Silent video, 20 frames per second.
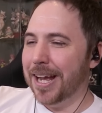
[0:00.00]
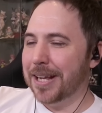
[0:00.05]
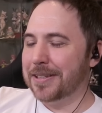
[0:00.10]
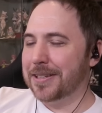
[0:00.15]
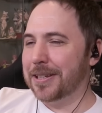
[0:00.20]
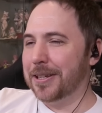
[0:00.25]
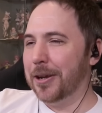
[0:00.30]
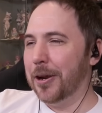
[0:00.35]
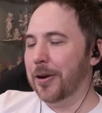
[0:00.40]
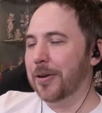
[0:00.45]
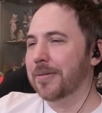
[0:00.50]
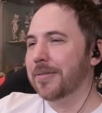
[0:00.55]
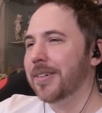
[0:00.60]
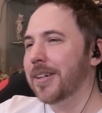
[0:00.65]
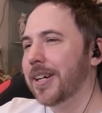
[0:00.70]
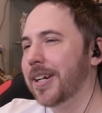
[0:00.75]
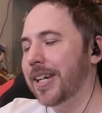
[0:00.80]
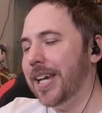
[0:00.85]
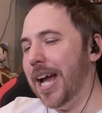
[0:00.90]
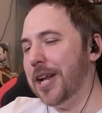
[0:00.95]
That's cute.
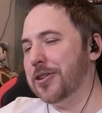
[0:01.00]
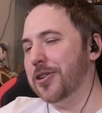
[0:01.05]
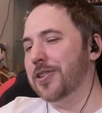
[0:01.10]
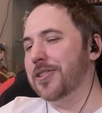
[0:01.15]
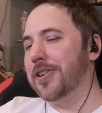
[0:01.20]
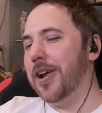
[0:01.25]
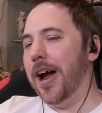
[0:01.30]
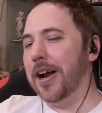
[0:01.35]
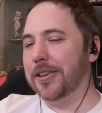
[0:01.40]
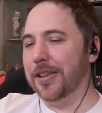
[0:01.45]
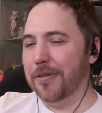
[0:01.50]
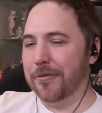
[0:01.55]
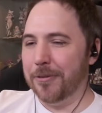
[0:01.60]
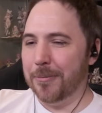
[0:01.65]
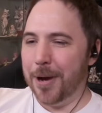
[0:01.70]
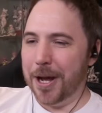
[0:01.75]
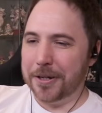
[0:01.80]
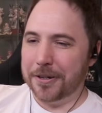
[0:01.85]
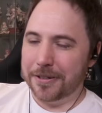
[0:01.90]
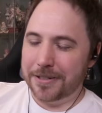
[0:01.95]
Catchy song there
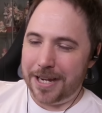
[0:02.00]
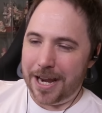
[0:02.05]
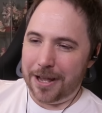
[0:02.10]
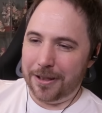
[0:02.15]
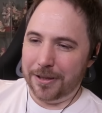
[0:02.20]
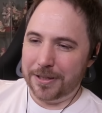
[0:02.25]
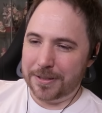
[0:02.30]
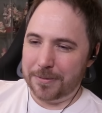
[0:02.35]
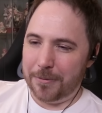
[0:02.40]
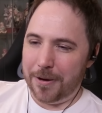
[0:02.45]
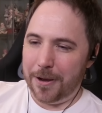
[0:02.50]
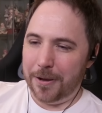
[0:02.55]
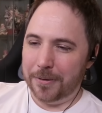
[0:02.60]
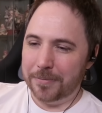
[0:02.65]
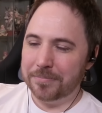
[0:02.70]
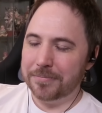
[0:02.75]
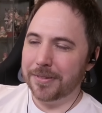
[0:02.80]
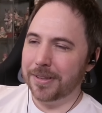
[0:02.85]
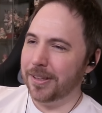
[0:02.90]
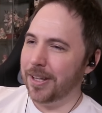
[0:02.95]
from Undertale as
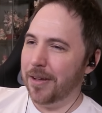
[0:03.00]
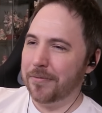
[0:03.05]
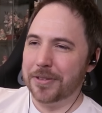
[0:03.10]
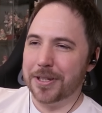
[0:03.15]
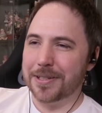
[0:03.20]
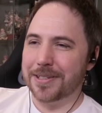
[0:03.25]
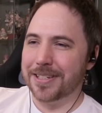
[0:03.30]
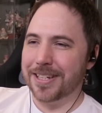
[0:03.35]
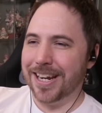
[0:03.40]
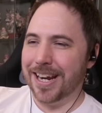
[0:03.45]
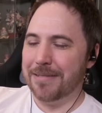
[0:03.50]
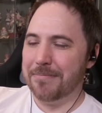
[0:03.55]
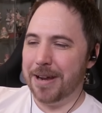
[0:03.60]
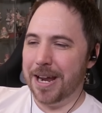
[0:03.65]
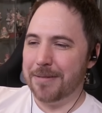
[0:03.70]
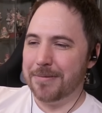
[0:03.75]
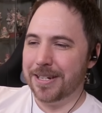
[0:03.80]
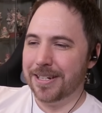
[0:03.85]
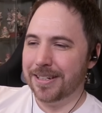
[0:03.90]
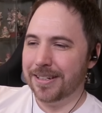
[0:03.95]
well. Love to see it,
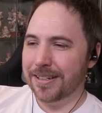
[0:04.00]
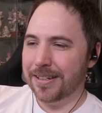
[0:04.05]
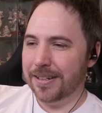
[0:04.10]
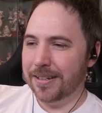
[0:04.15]
baby.